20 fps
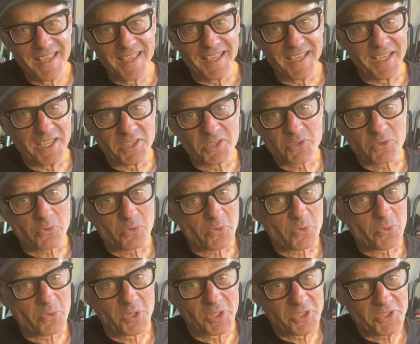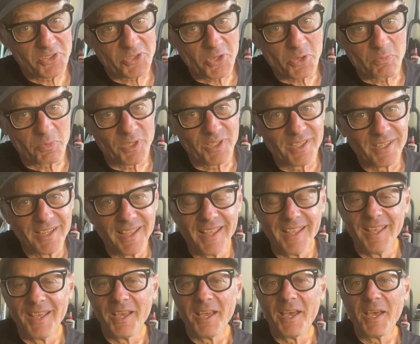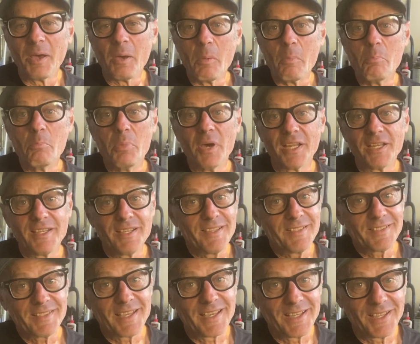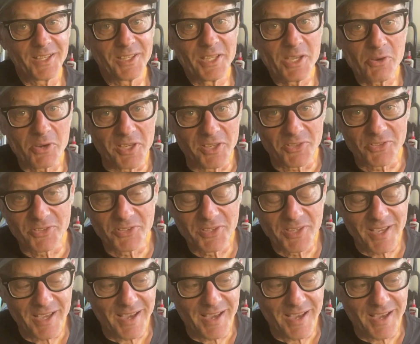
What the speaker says: It's really stupid, but it is kind of hilarious.